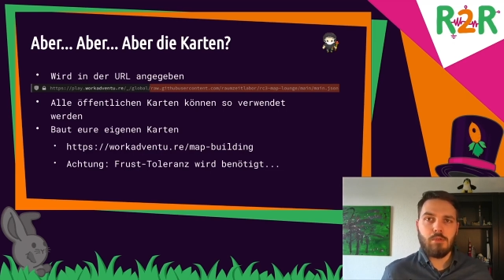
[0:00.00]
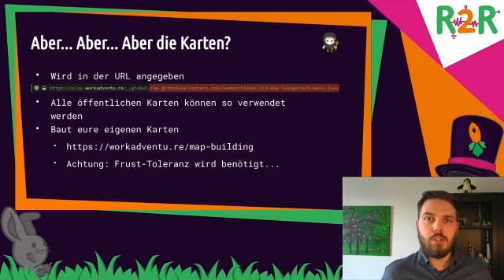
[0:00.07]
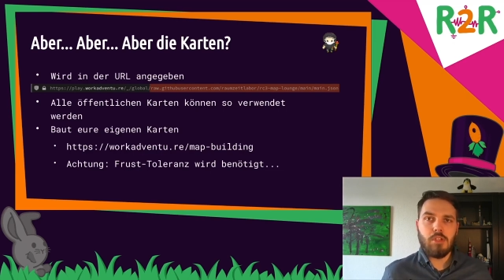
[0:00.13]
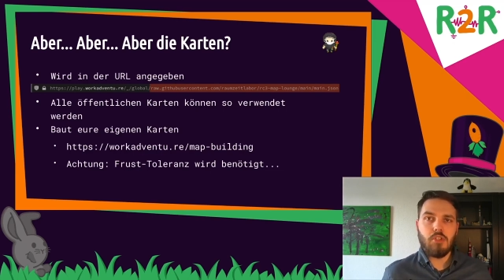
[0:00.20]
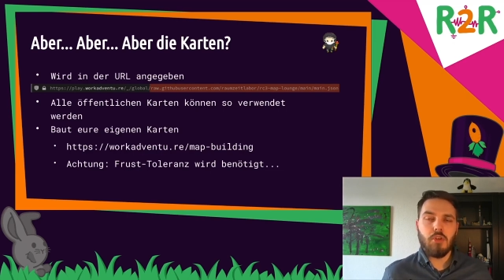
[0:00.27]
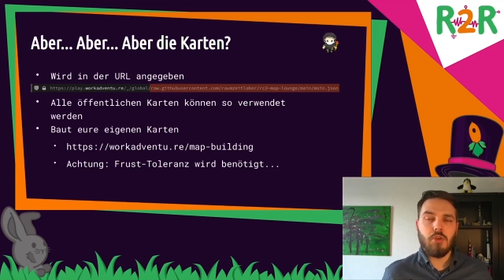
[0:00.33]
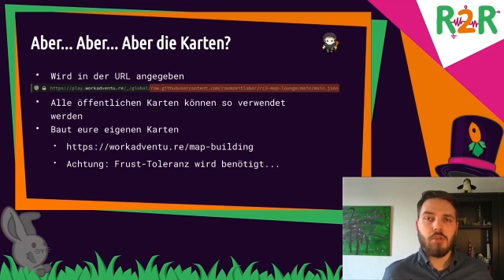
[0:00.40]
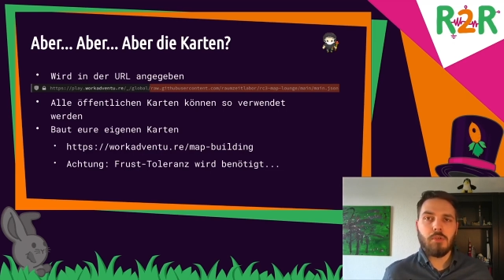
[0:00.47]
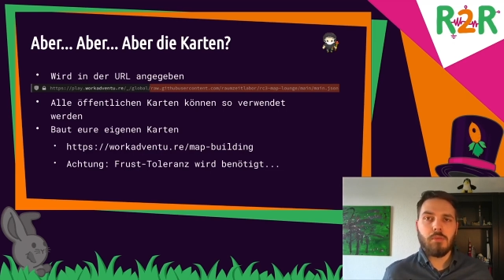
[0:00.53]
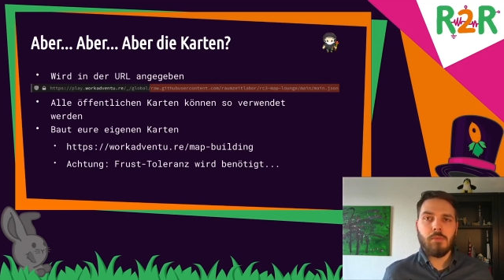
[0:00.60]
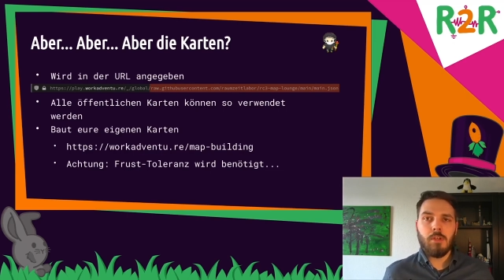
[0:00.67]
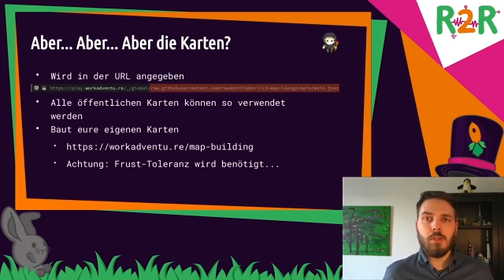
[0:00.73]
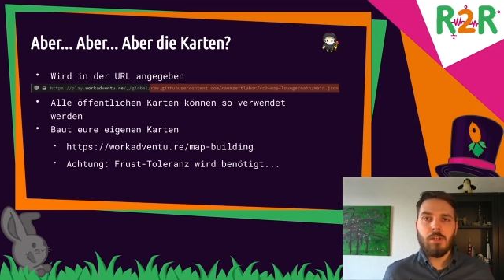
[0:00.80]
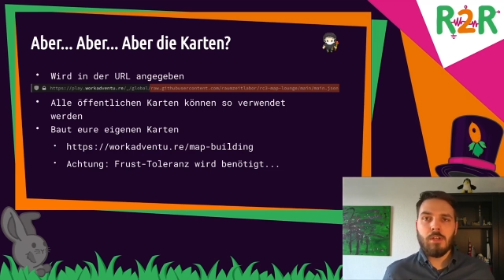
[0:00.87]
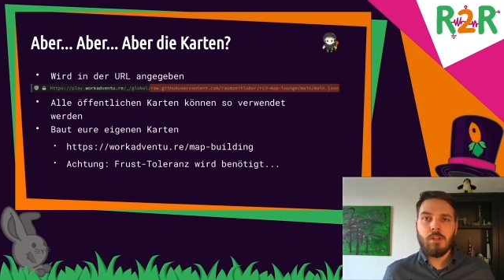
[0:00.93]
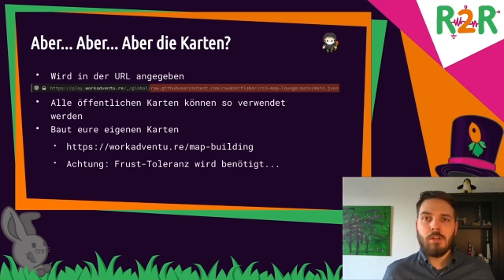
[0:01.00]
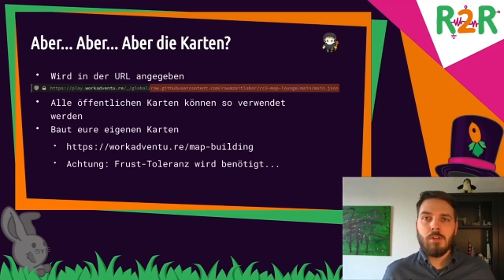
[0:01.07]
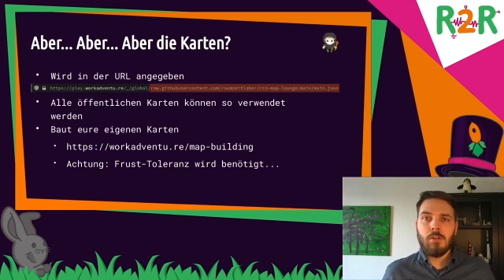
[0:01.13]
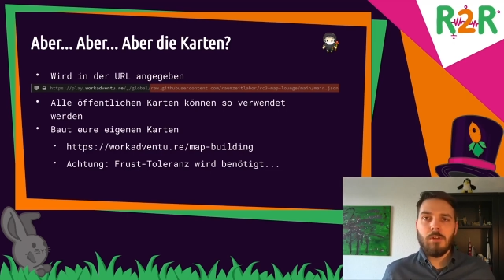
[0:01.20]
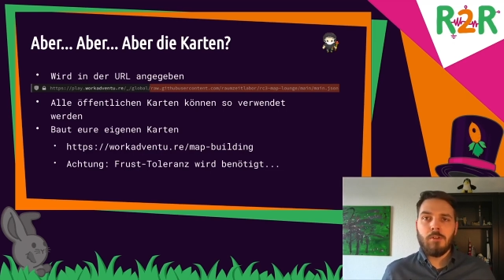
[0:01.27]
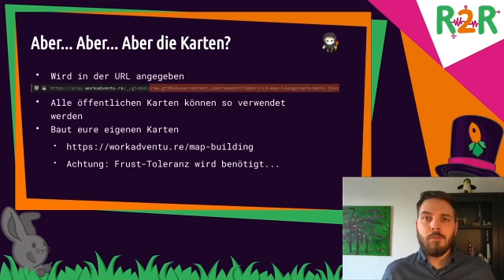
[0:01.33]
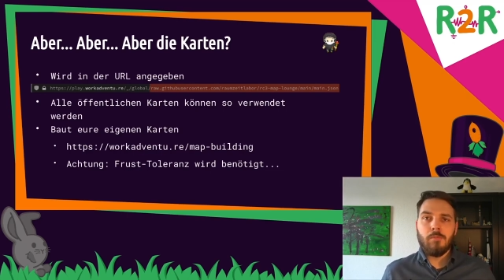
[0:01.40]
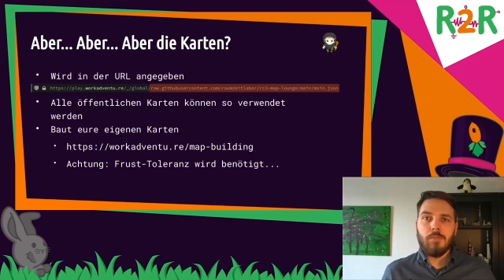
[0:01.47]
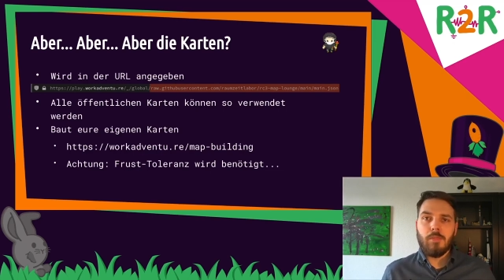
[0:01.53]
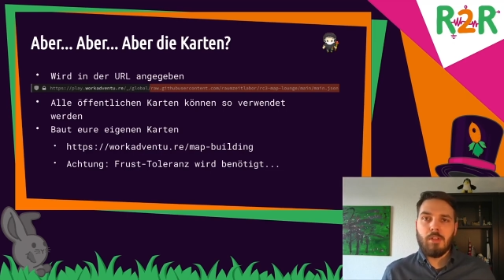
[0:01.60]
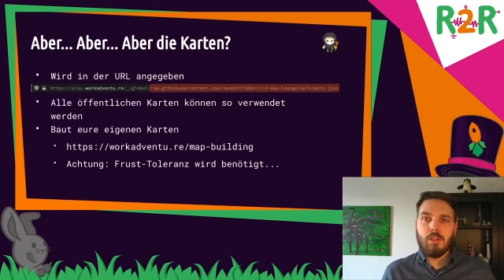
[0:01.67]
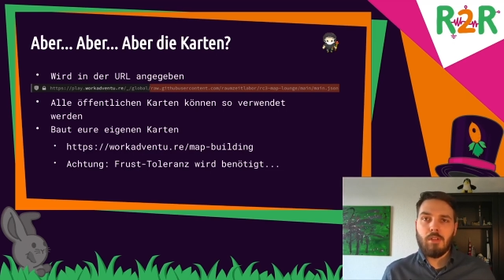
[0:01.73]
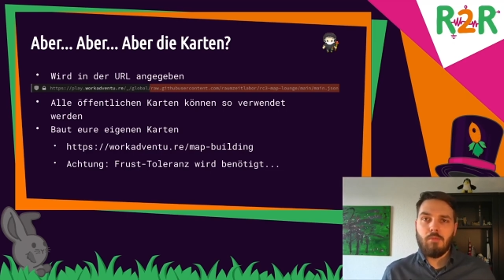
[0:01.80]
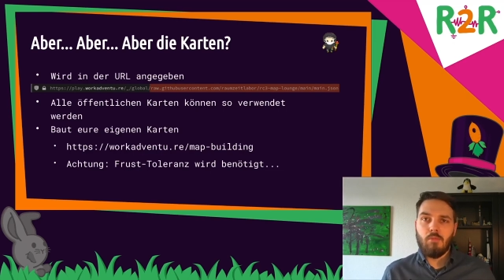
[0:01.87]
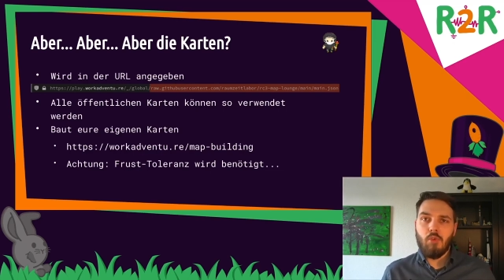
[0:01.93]
You can set up using
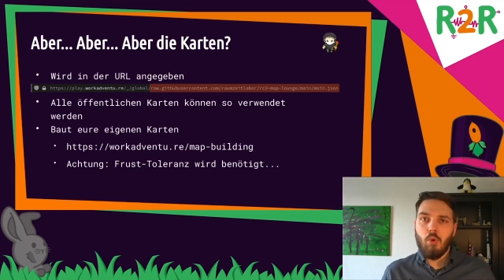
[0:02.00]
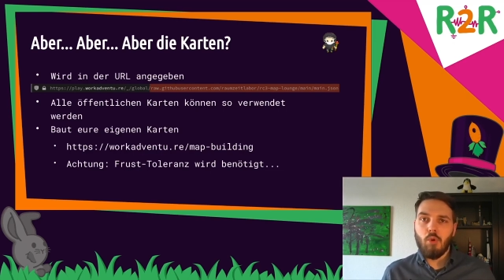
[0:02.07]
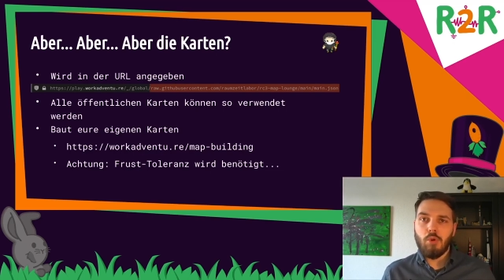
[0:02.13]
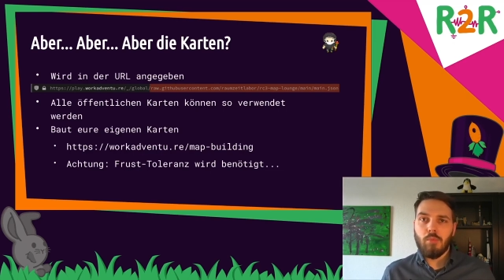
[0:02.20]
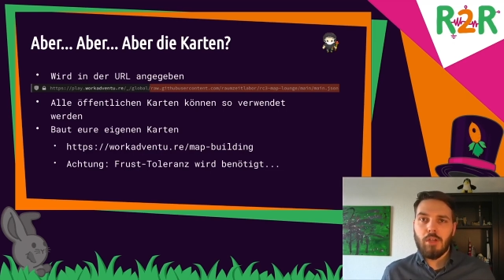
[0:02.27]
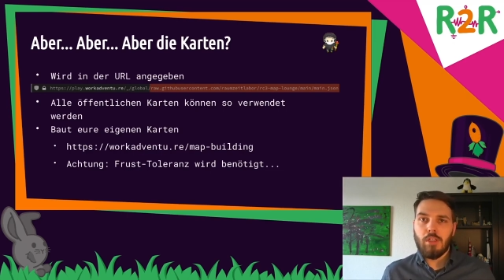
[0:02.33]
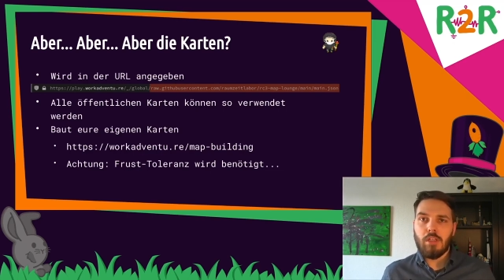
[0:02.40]
the